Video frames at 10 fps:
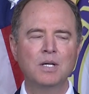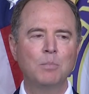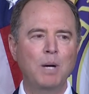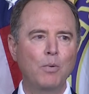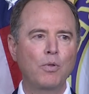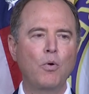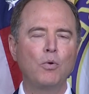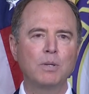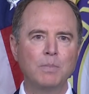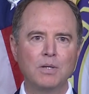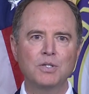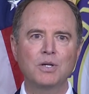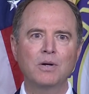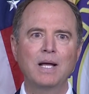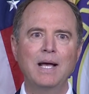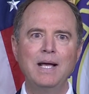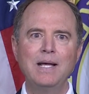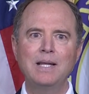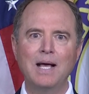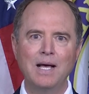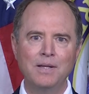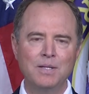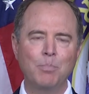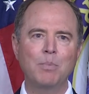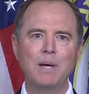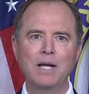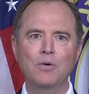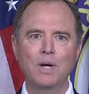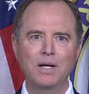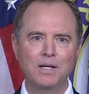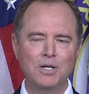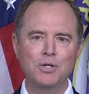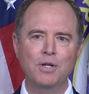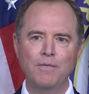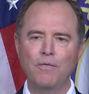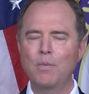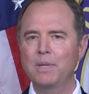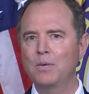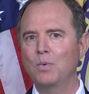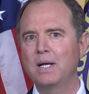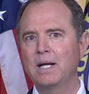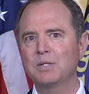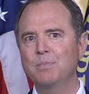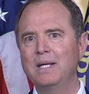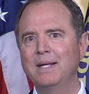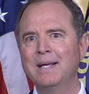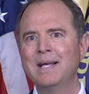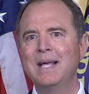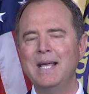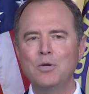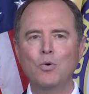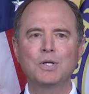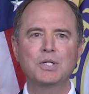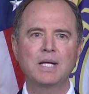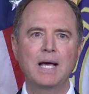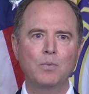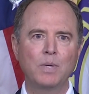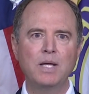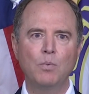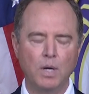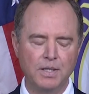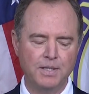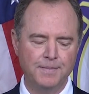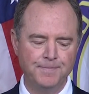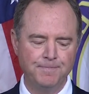by withholding military aid and diplomatic recognition in the form of that White House meeting in order to get what he wanted.